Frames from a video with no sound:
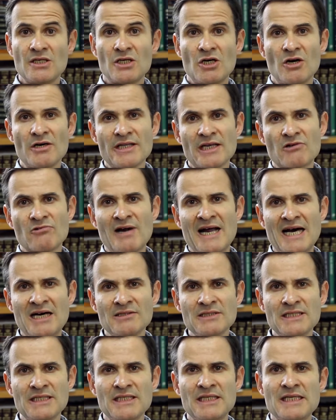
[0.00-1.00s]
on the
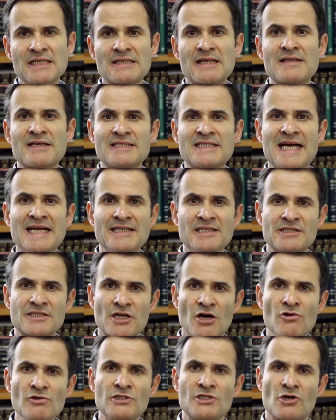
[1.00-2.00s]
ground that the tenant's
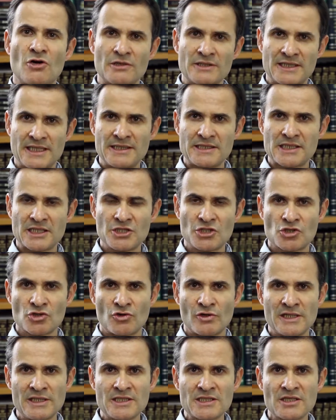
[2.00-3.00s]
own contents
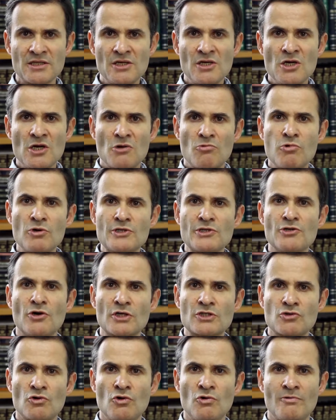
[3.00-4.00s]
insurance would
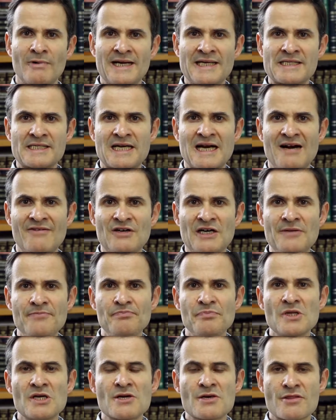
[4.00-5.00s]
not always cover
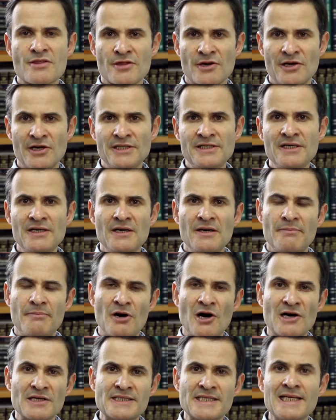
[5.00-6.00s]

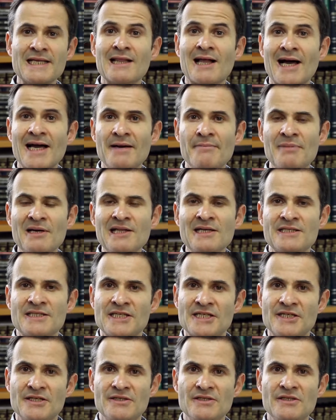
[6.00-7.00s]
third-party
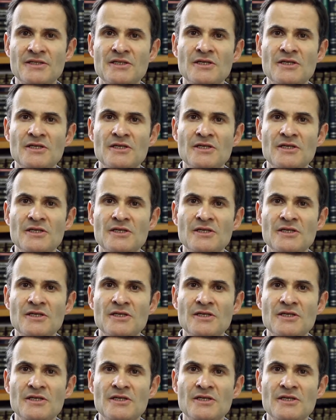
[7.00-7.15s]
liability.